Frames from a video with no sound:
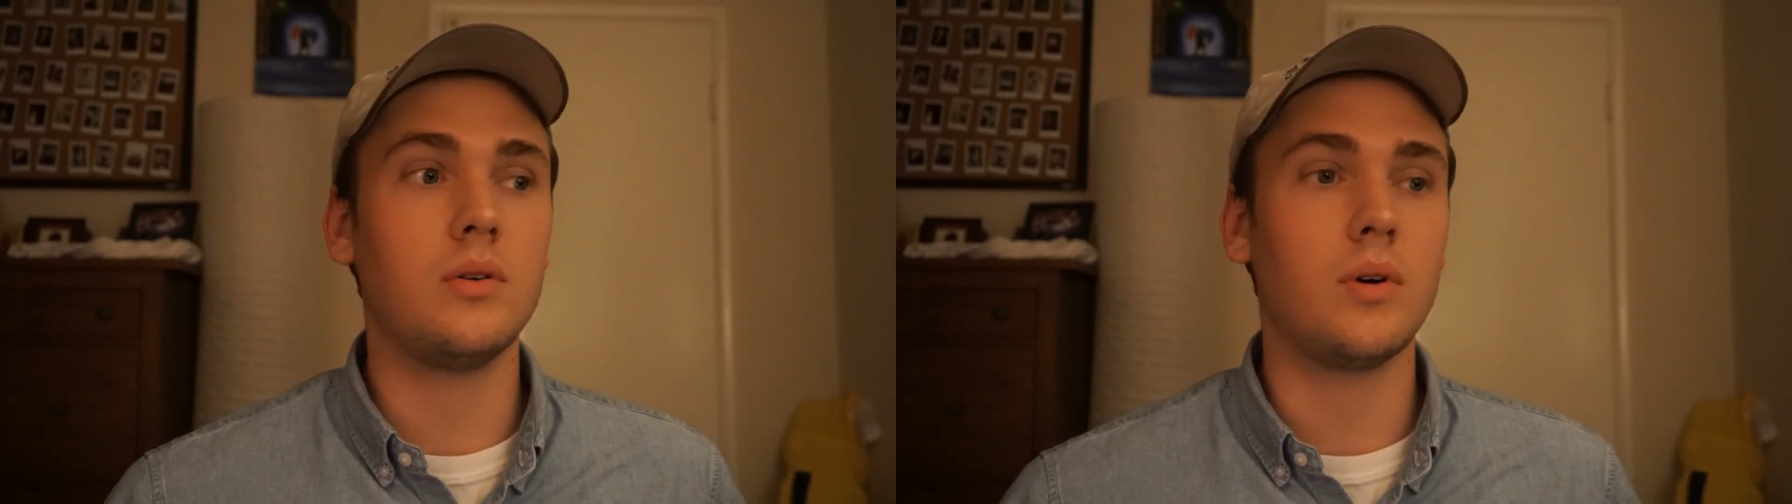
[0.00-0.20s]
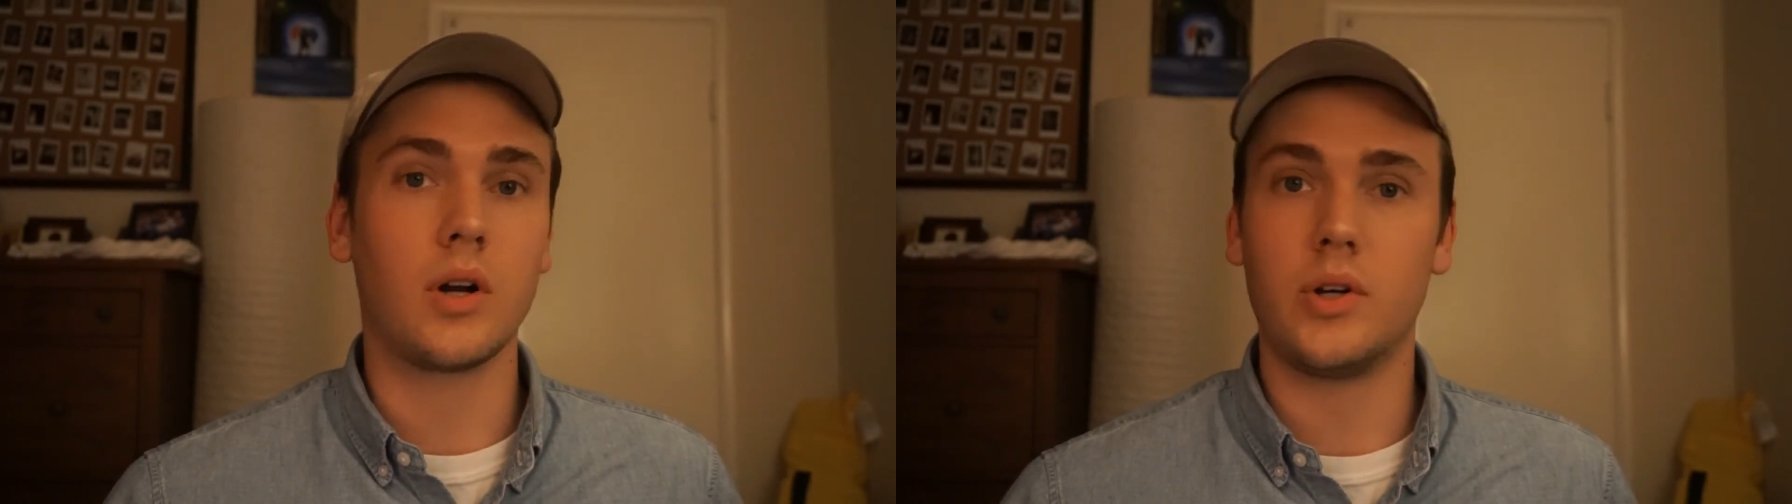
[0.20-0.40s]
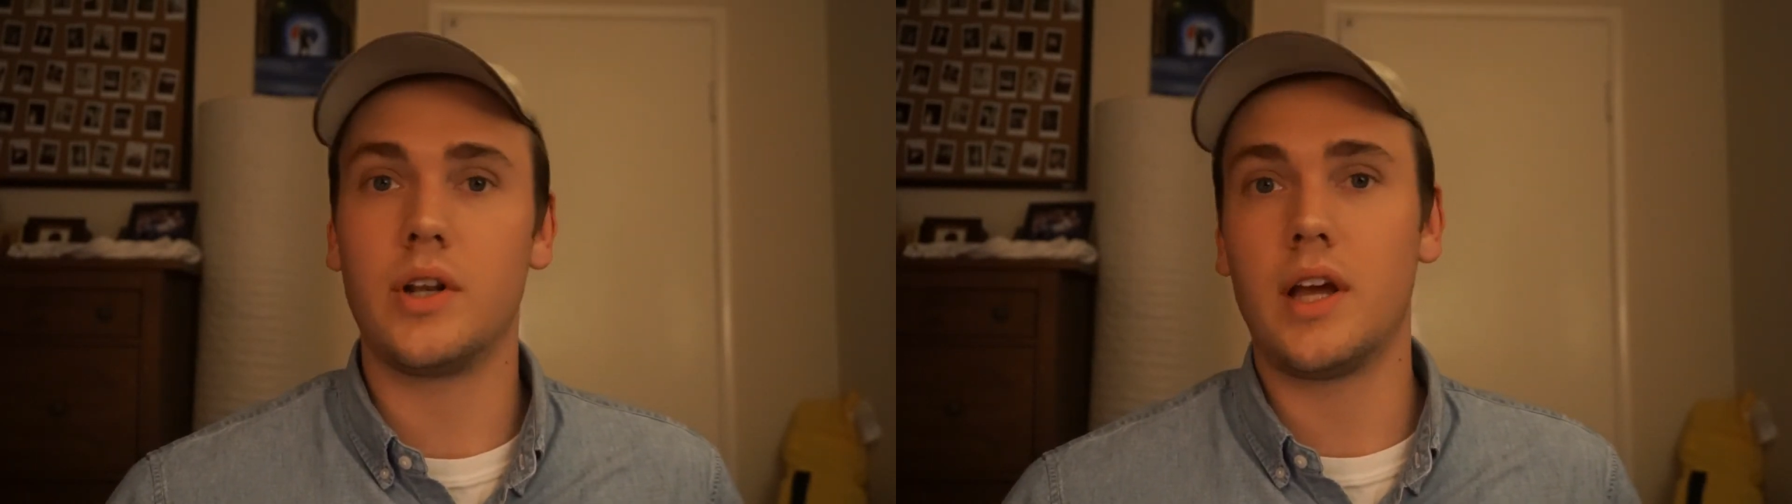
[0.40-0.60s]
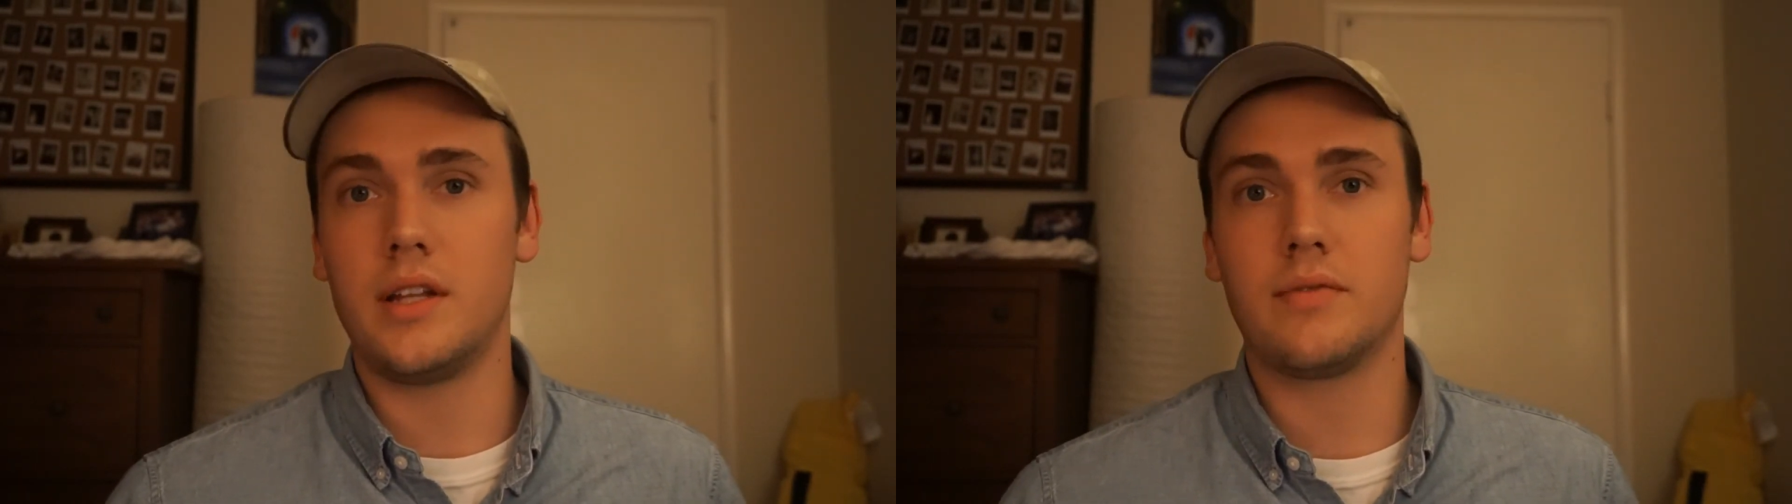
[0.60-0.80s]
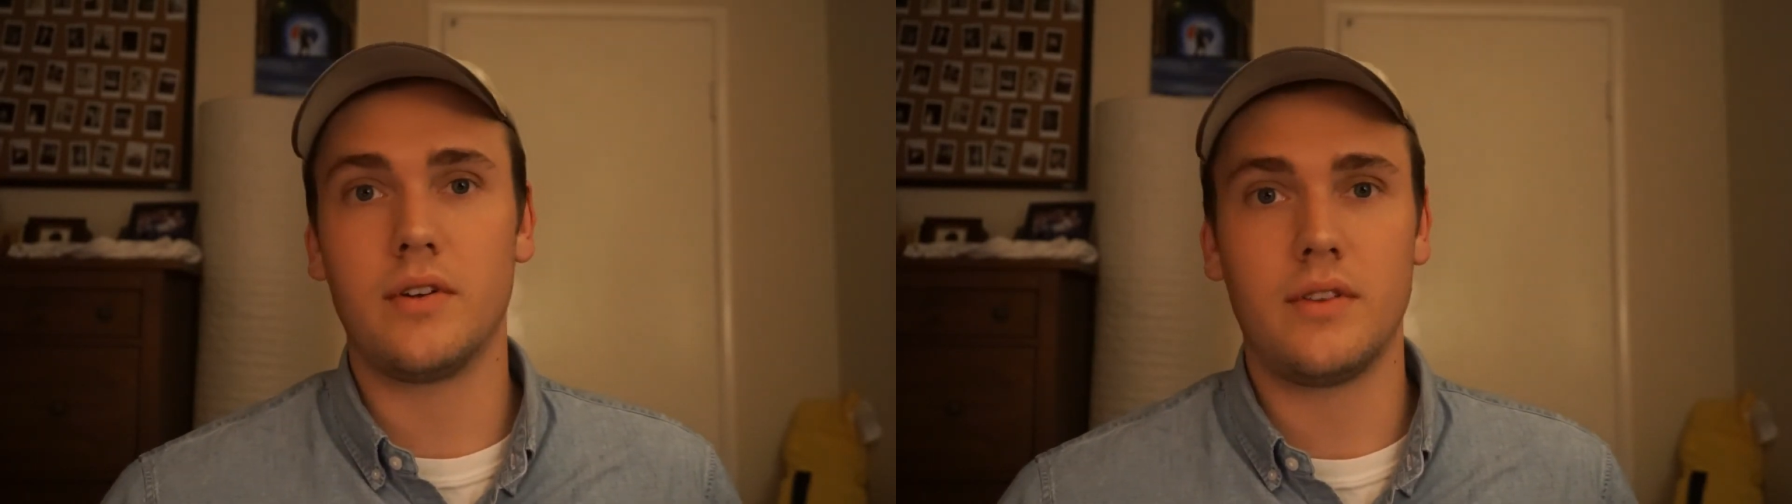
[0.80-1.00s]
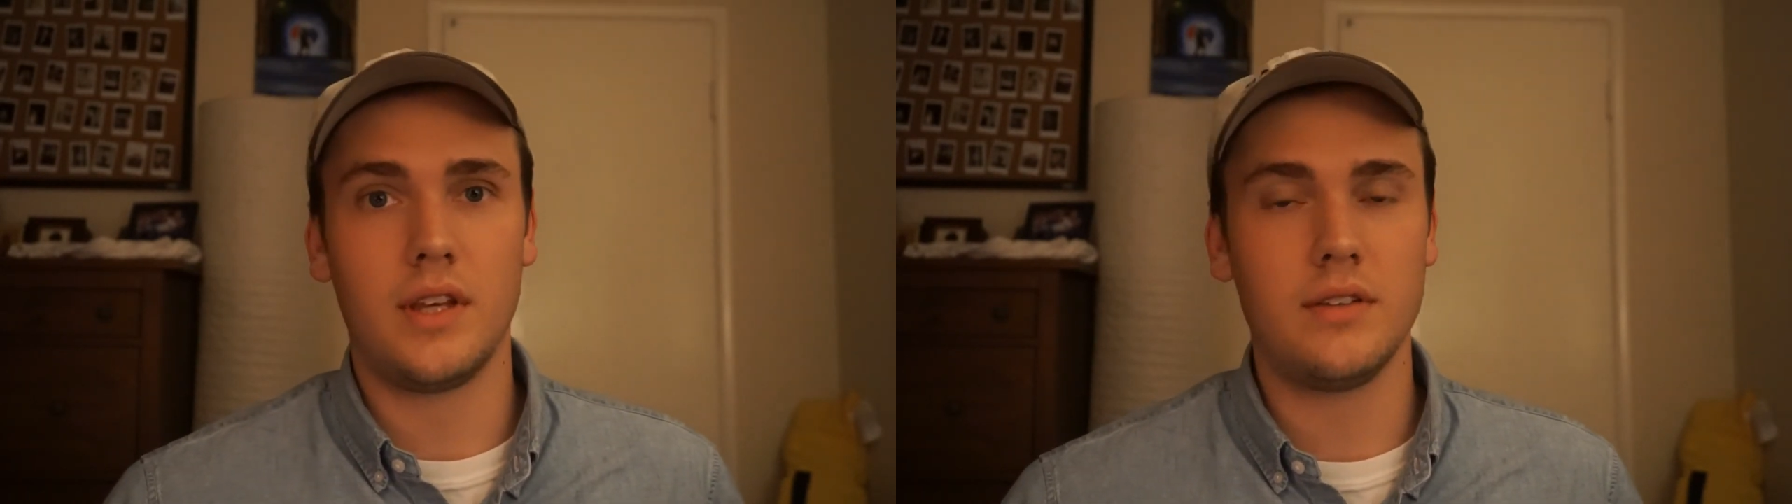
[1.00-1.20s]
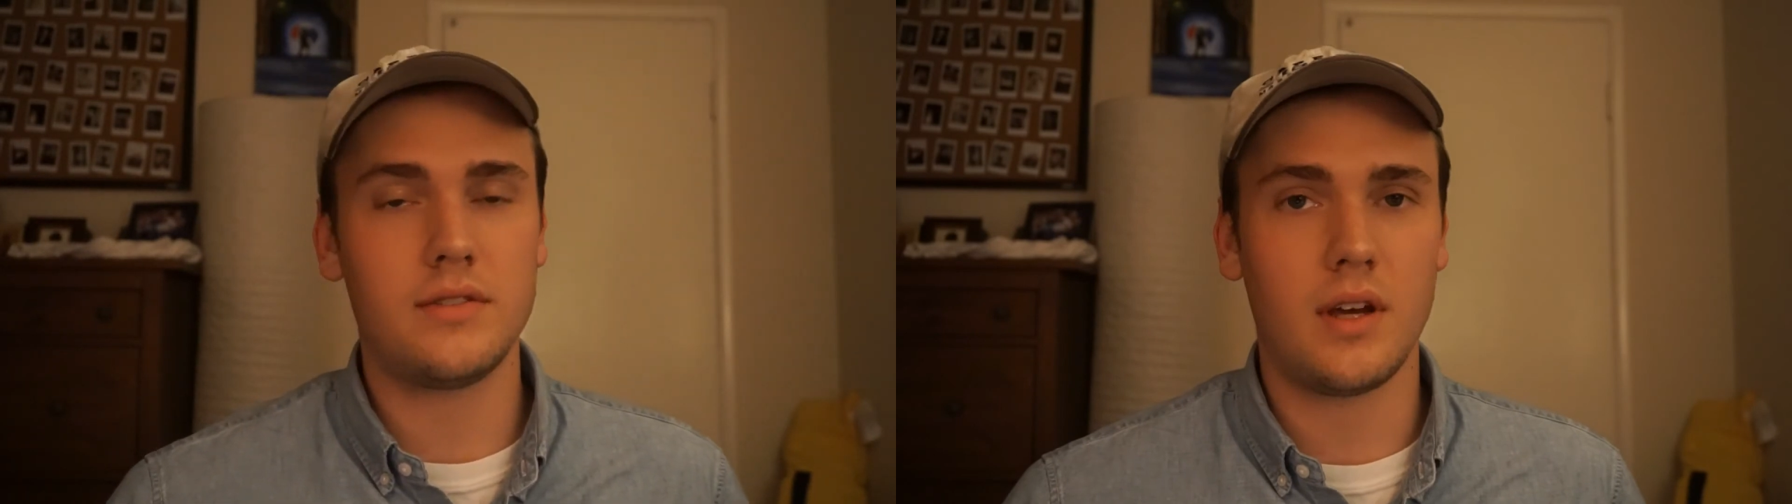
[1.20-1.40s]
who are good at different things